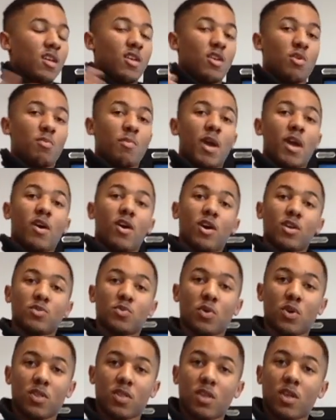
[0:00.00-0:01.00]
You may ask
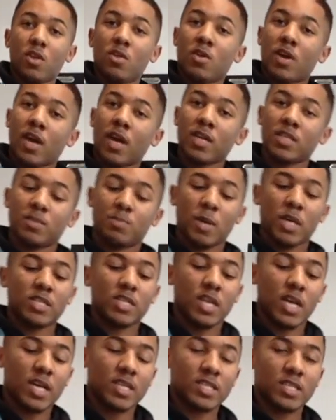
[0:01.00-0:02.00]
what the UK
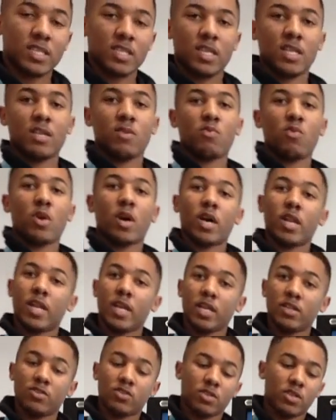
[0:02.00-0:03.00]
specialises in, what kind of
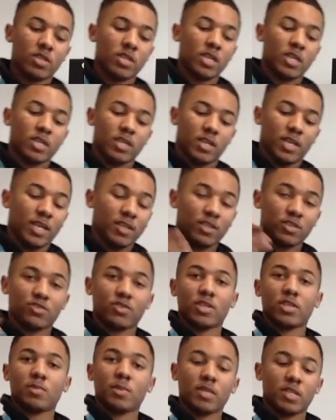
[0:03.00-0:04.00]
industry
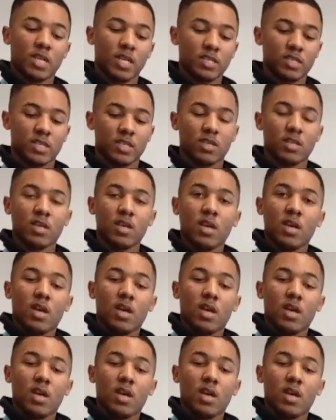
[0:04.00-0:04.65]
it specialises in.